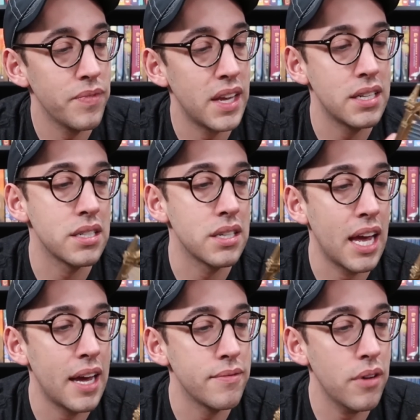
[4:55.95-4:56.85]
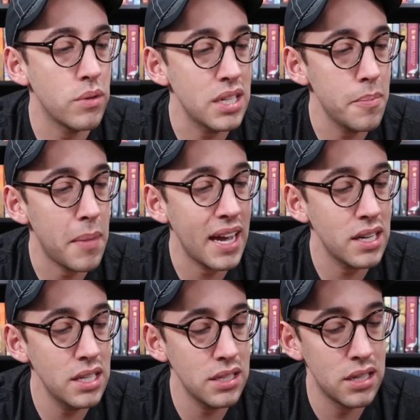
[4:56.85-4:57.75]
that it doesn't have. Oh, is it a
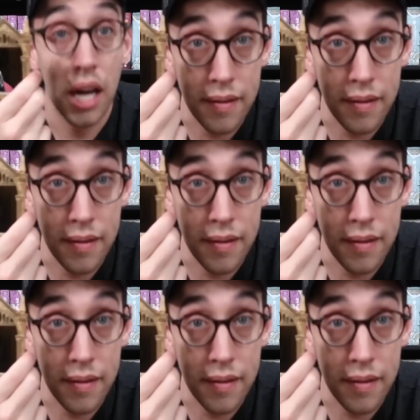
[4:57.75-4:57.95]
magnet?